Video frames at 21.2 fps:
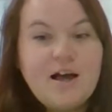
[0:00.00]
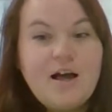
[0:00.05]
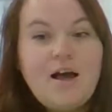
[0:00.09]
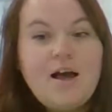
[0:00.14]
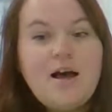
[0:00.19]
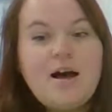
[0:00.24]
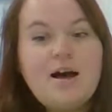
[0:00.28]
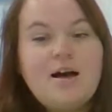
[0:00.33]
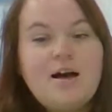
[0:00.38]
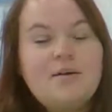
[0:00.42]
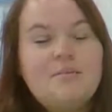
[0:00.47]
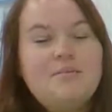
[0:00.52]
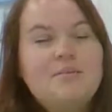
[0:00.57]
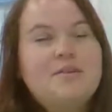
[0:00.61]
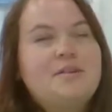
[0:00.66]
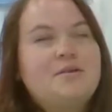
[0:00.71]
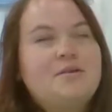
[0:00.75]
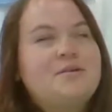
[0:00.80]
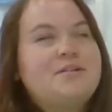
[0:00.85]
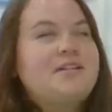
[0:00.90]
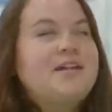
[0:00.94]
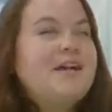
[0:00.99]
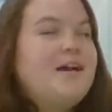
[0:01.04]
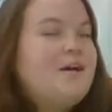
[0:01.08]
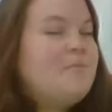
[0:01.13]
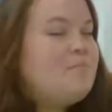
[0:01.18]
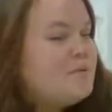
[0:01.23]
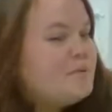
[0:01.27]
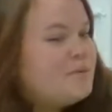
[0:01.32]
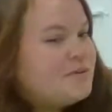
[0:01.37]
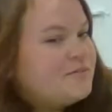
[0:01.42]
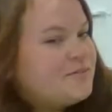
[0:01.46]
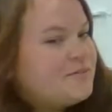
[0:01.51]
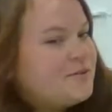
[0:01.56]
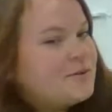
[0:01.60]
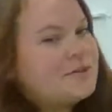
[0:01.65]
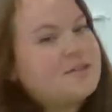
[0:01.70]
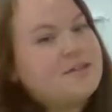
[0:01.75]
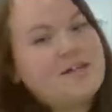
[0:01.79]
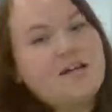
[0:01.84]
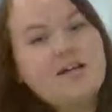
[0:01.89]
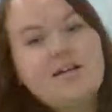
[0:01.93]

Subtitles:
So today I'm going to be focusing on